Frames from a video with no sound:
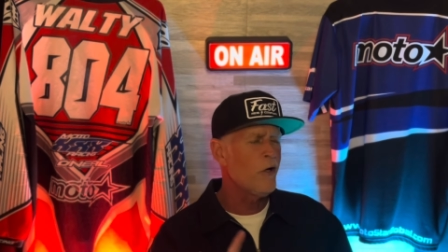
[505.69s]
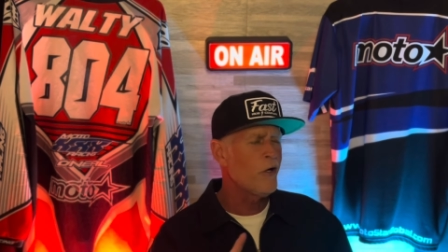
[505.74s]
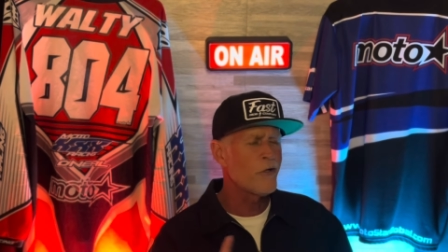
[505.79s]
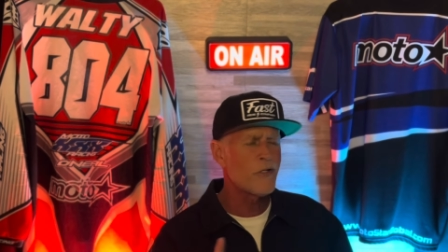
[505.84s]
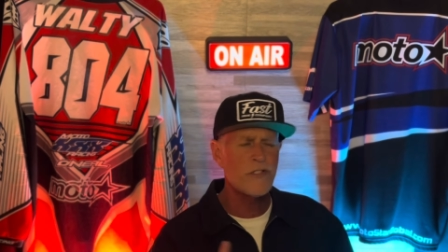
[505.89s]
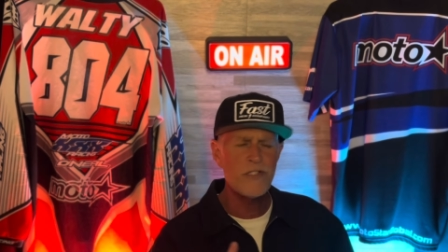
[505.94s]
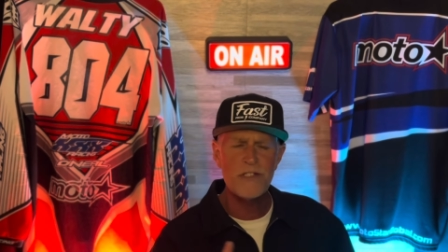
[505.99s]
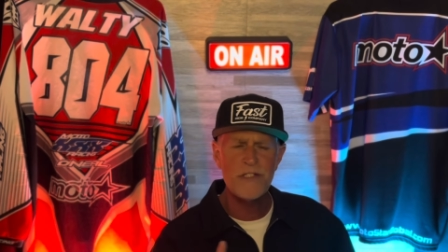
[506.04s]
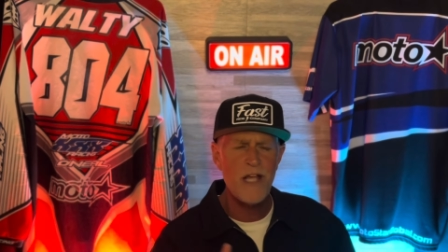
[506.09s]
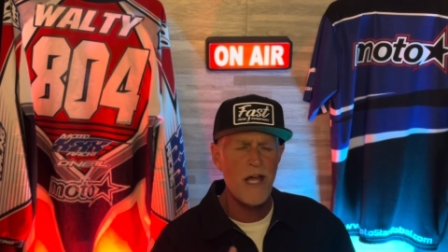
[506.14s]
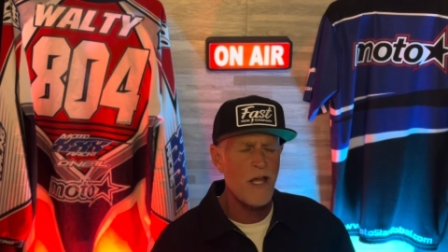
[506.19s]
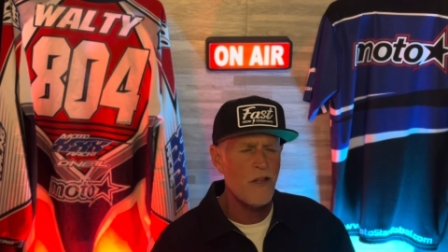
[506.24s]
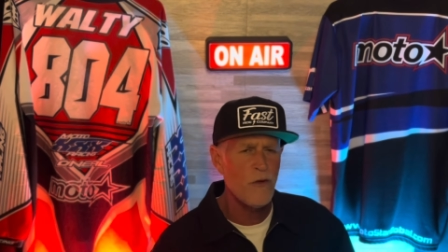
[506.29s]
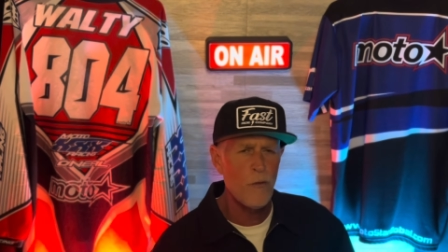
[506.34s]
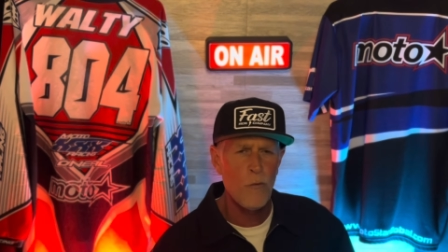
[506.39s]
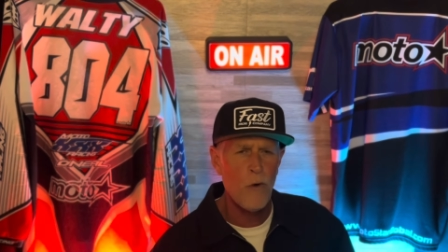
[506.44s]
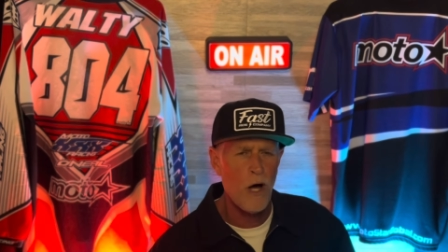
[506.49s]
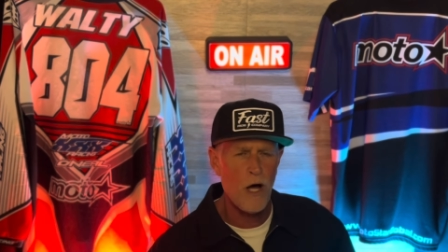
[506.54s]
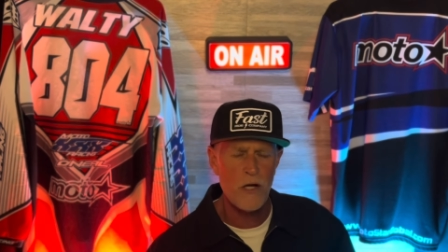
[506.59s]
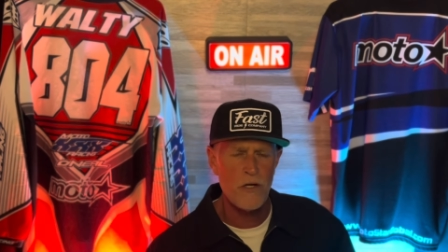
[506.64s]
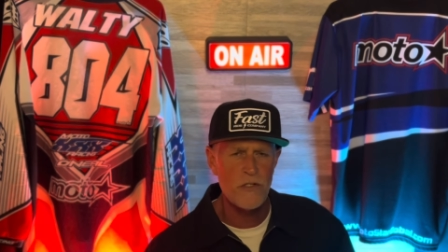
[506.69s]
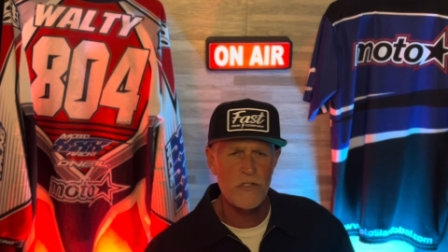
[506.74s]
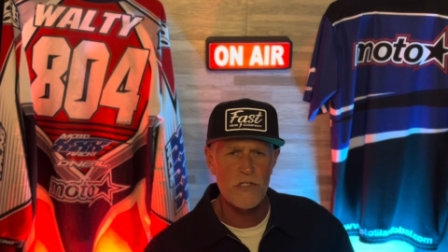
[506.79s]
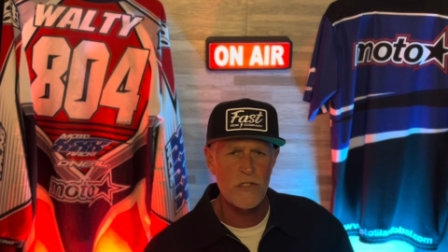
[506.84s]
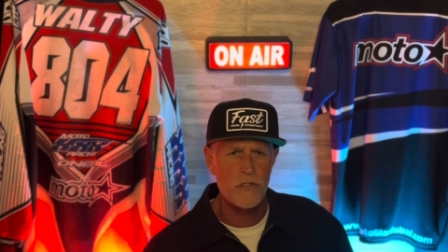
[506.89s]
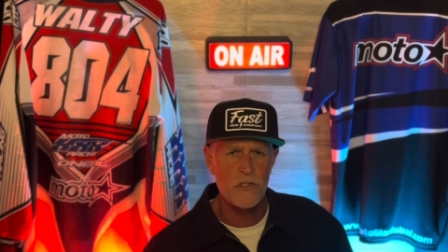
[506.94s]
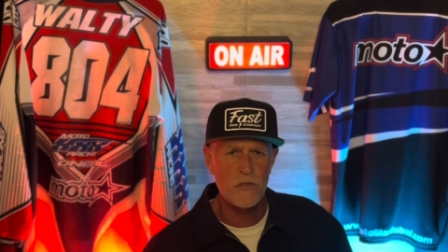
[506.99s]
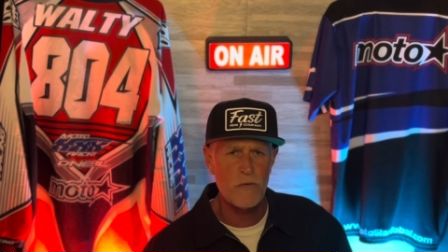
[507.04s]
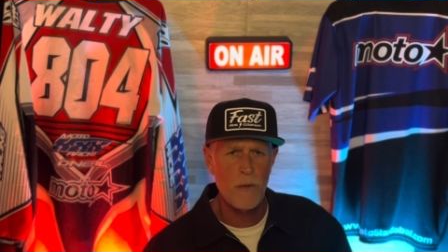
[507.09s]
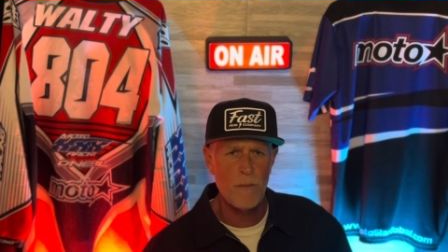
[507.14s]
Understand the waters
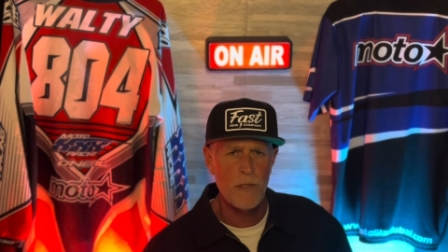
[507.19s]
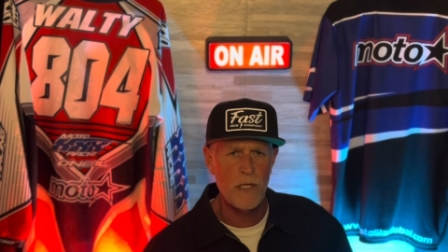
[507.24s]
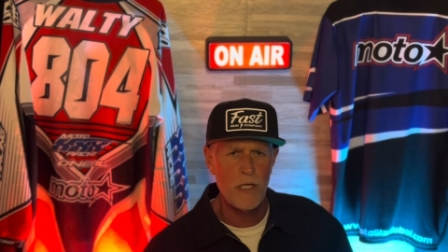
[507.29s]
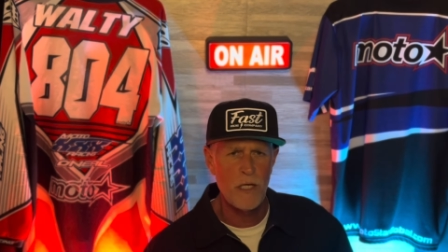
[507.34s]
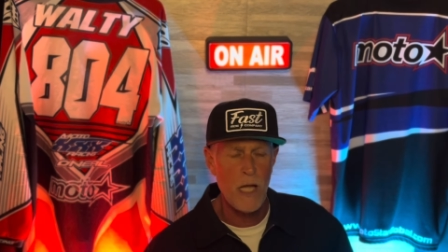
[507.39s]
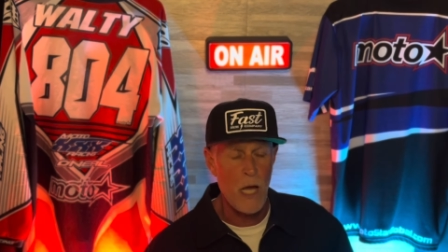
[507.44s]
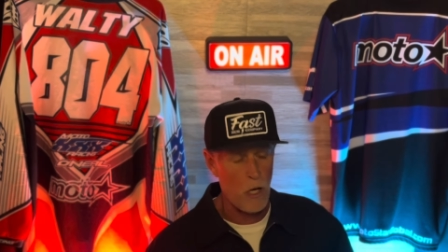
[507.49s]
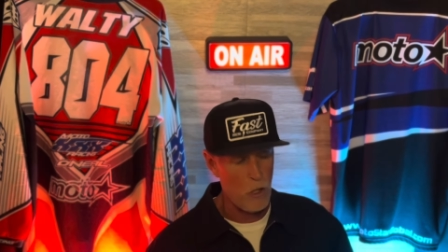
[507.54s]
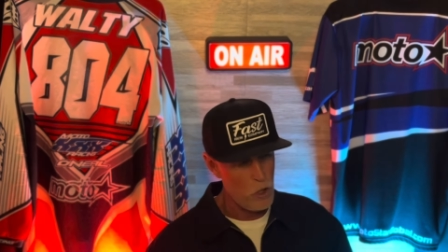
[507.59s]
you're swimming in now.